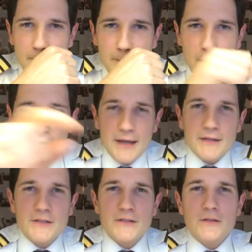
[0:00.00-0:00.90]
Okay, I
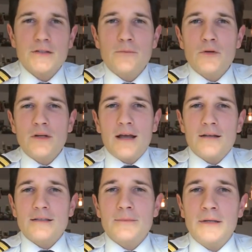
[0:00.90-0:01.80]
just saw someone
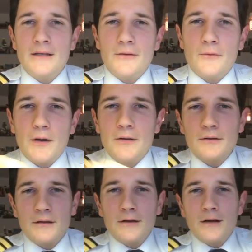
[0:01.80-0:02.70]
ask me,
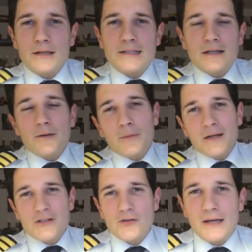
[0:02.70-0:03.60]
when did I start
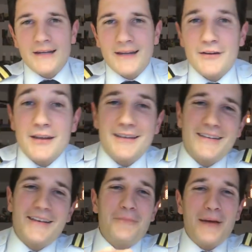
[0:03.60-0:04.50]
my training? Okay,
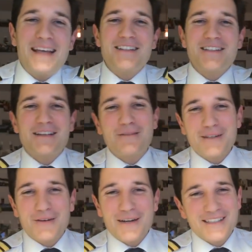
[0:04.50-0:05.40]
pace yourself with
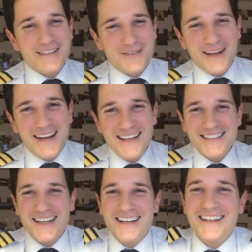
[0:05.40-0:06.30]
the questions, please.